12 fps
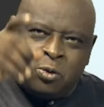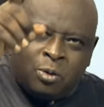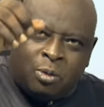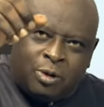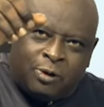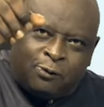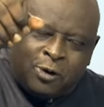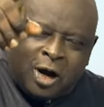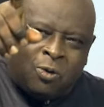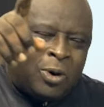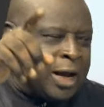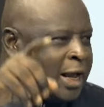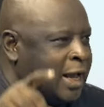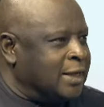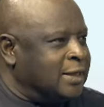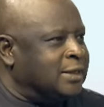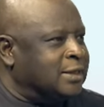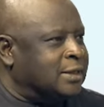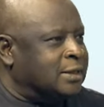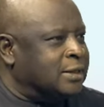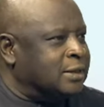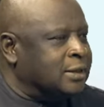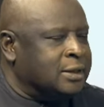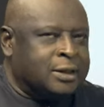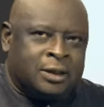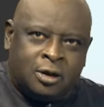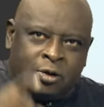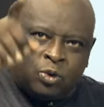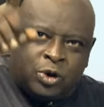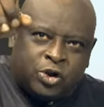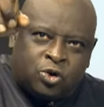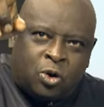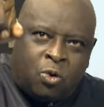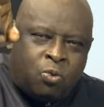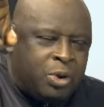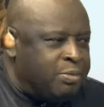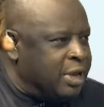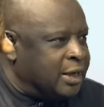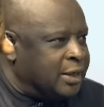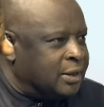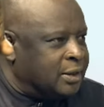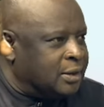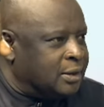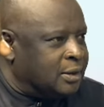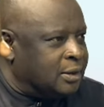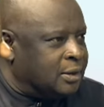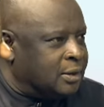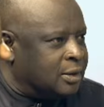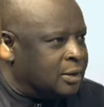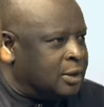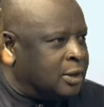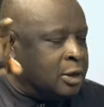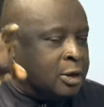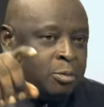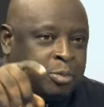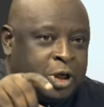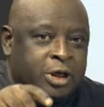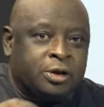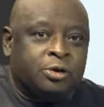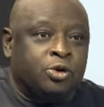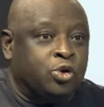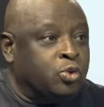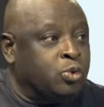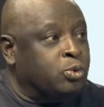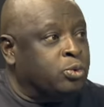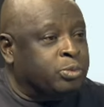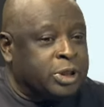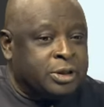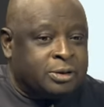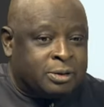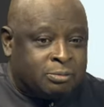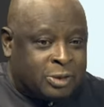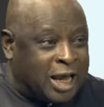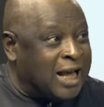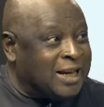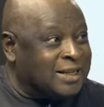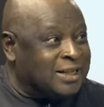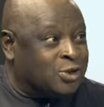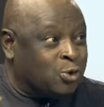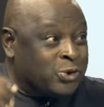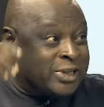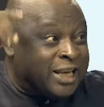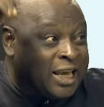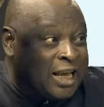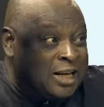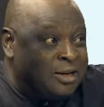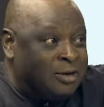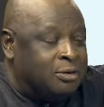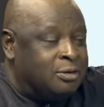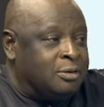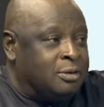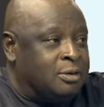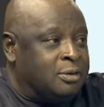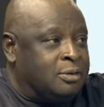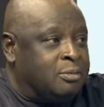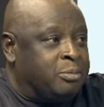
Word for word: And before our eyes, we saw women being carried to scale